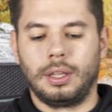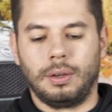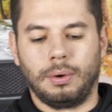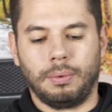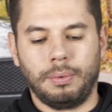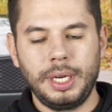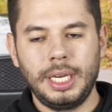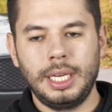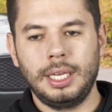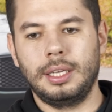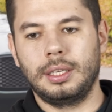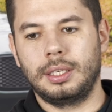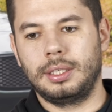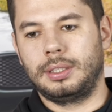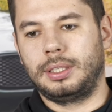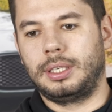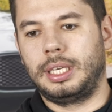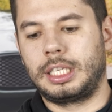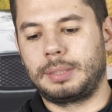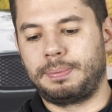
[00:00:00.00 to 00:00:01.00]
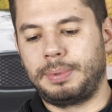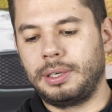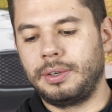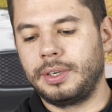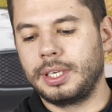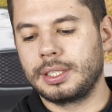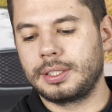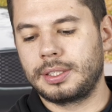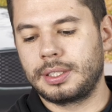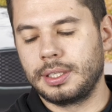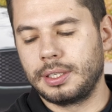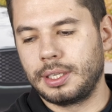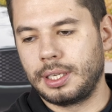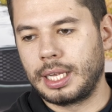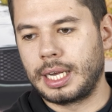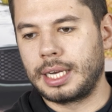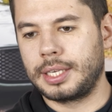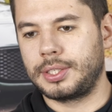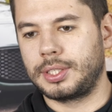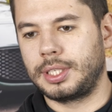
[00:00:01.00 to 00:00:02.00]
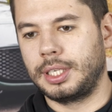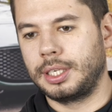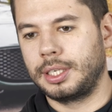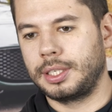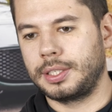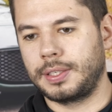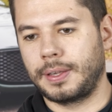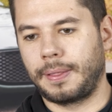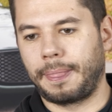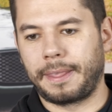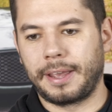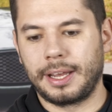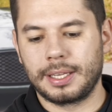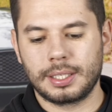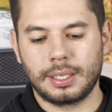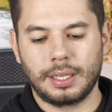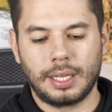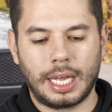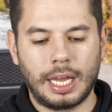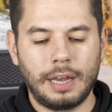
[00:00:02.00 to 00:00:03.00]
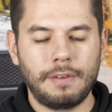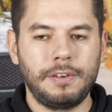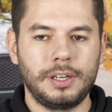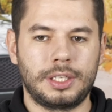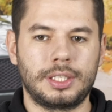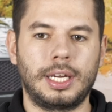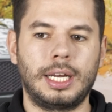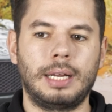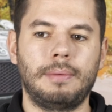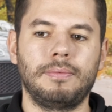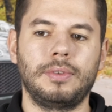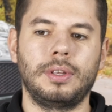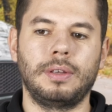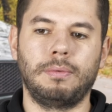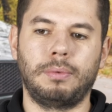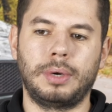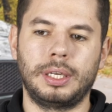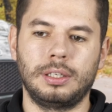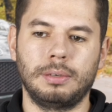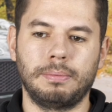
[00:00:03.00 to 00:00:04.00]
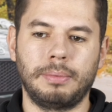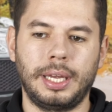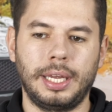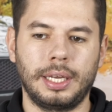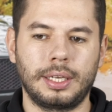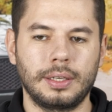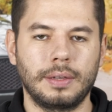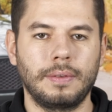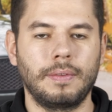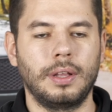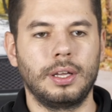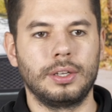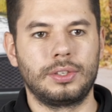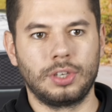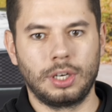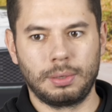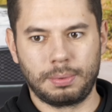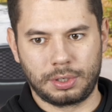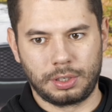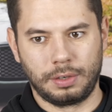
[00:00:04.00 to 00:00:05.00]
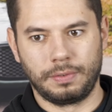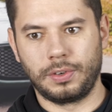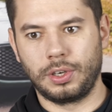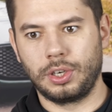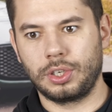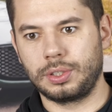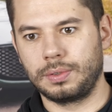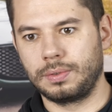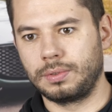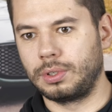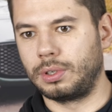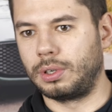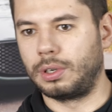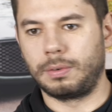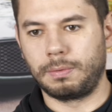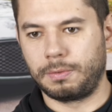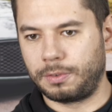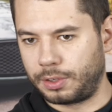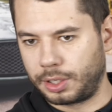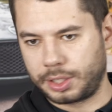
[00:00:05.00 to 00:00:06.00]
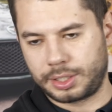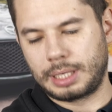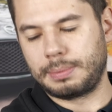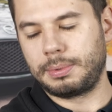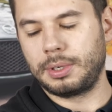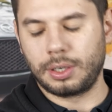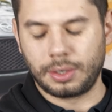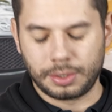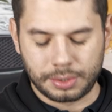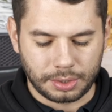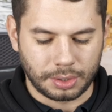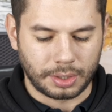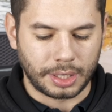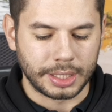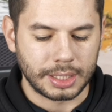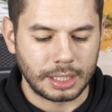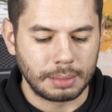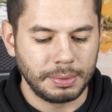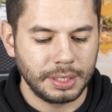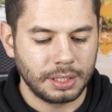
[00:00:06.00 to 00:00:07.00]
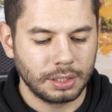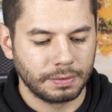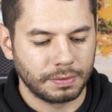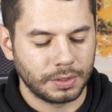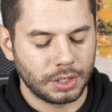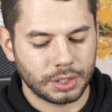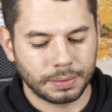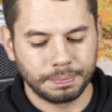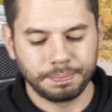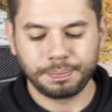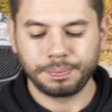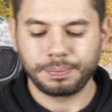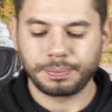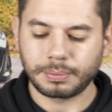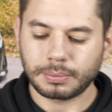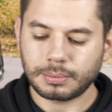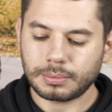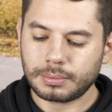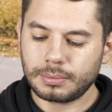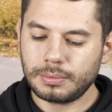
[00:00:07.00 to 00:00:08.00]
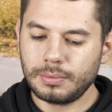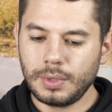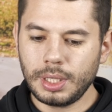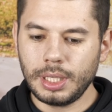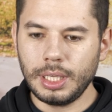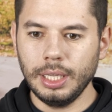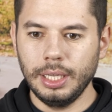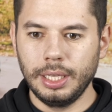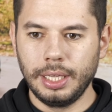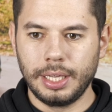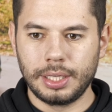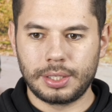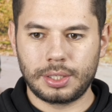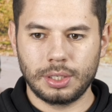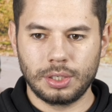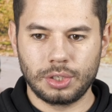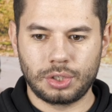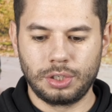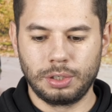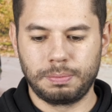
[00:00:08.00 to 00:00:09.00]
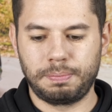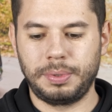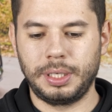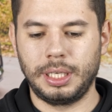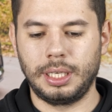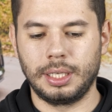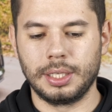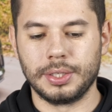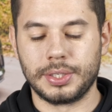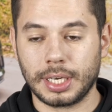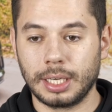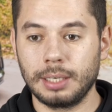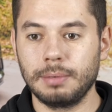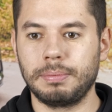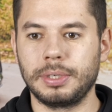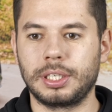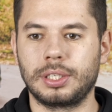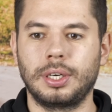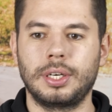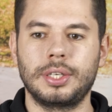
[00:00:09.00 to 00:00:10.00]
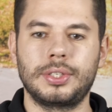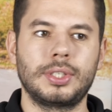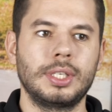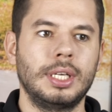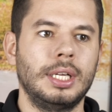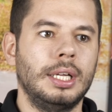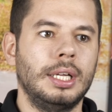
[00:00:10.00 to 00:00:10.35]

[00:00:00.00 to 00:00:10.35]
We experienced in the last years that every time when you make a turbo conversion or for example also ITB conversion, it should be done because